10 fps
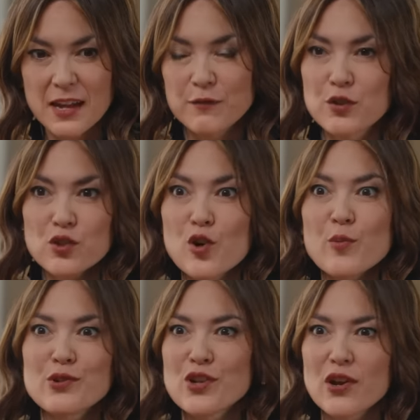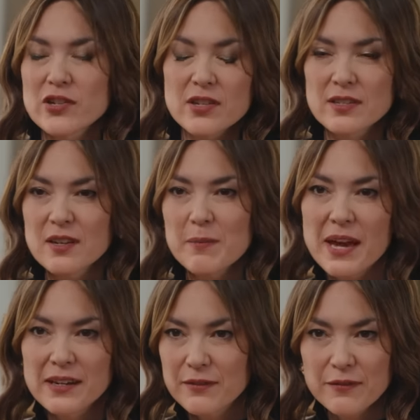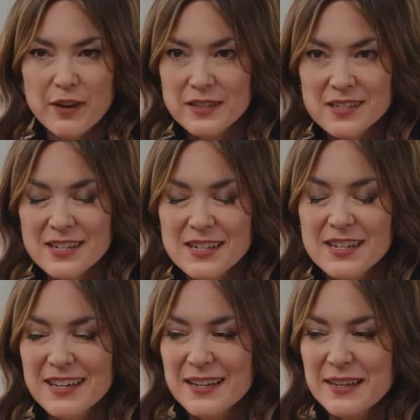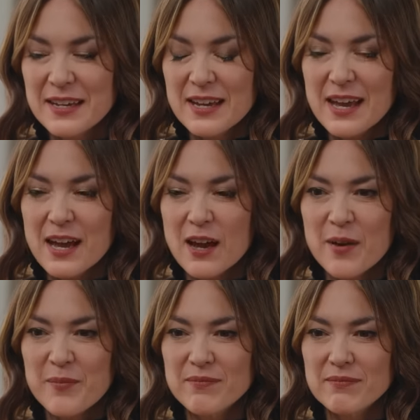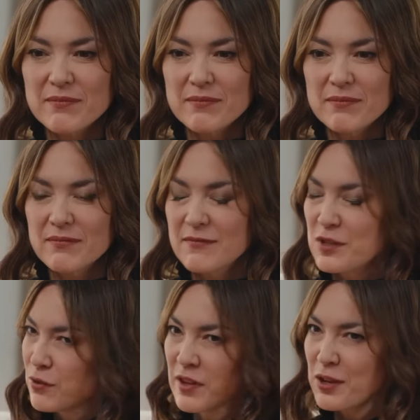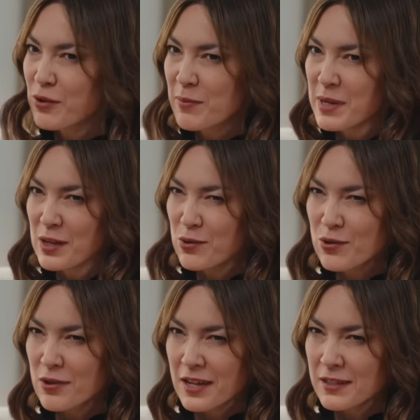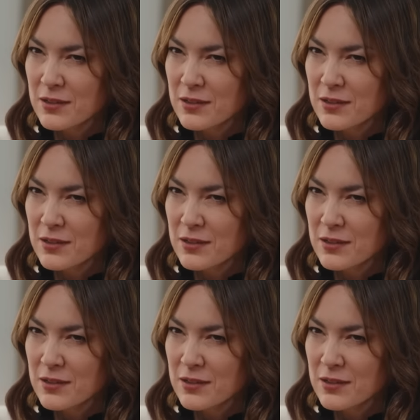kind of turbocharged this competitive frenzy. Do you think you can beat Google at